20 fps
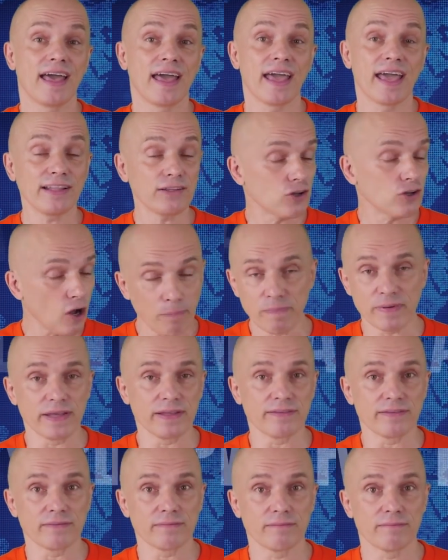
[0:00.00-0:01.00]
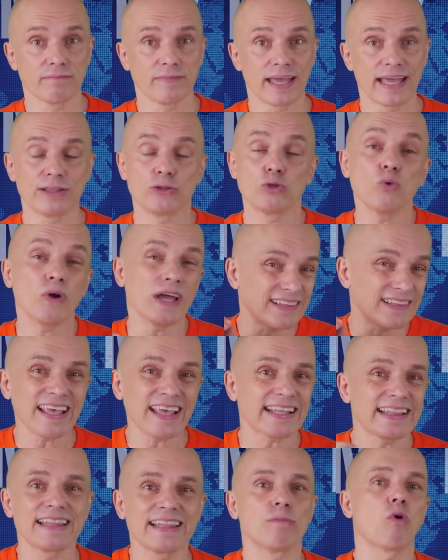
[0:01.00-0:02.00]
and copy it and do
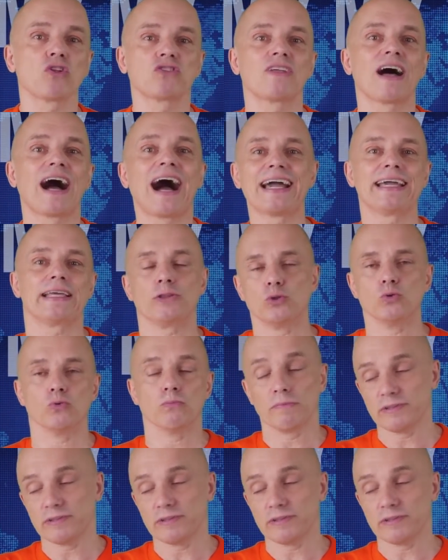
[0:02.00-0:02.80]
exactly what I do.